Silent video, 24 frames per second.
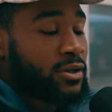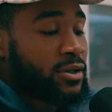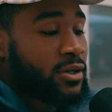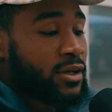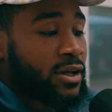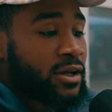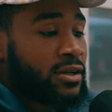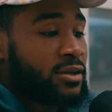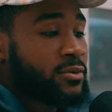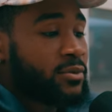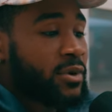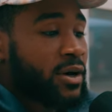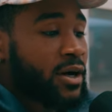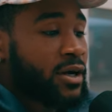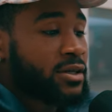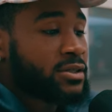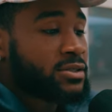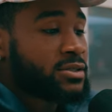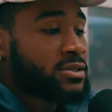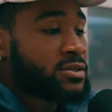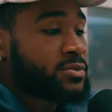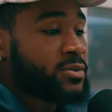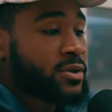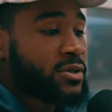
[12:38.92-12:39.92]
anybody's
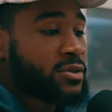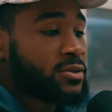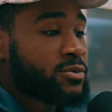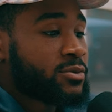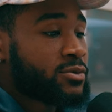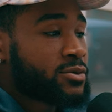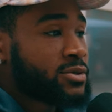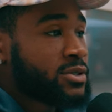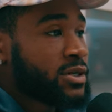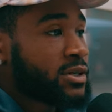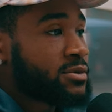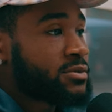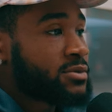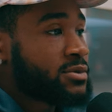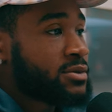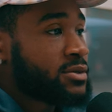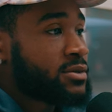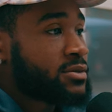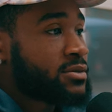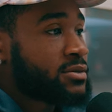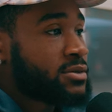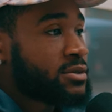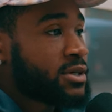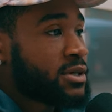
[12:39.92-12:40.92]
expendable type
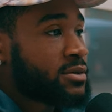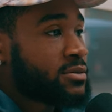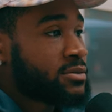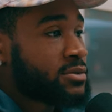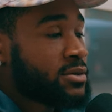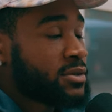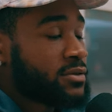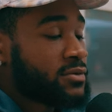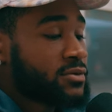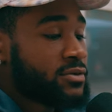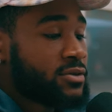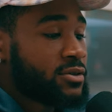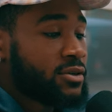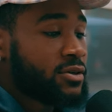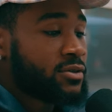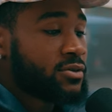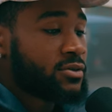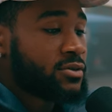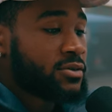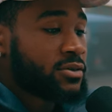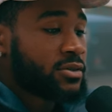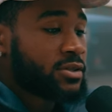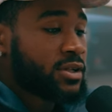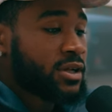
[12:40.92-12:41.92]
type stuff. You know,
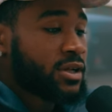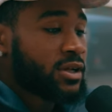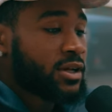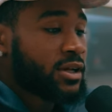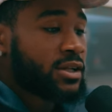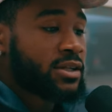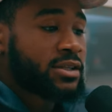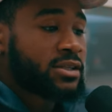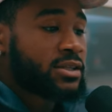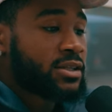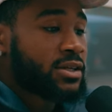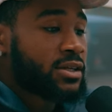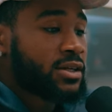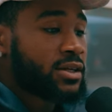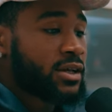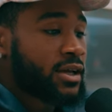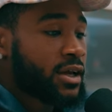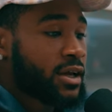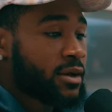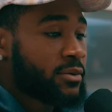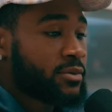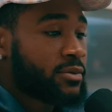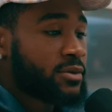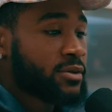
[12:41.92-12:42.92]
like anything can
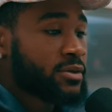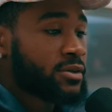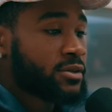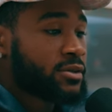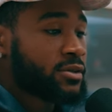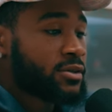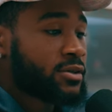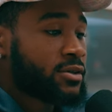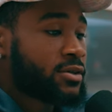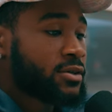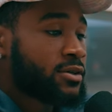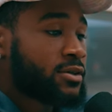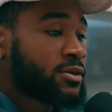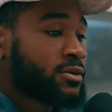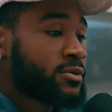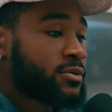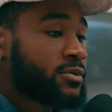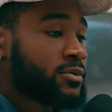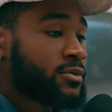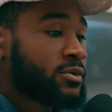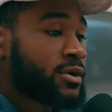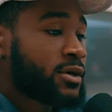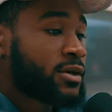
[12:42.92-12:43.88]
happen. Um.